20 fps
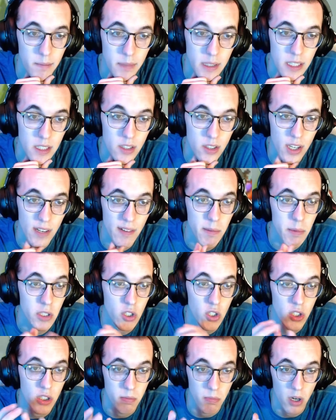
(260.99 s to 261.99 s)
Because you have a bunch
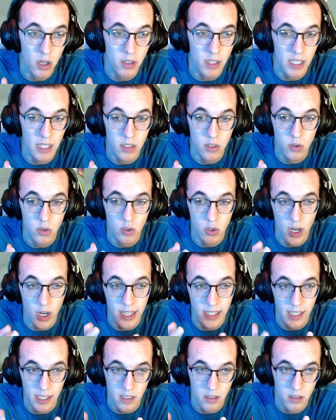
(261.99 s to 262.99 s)
of smart kids who are trying to
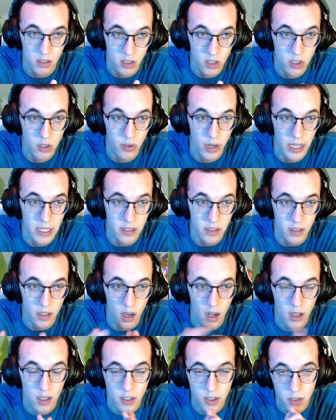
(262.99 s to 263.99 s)
get good grades in
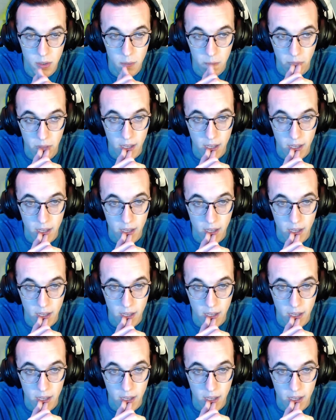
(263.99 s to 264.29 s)
college.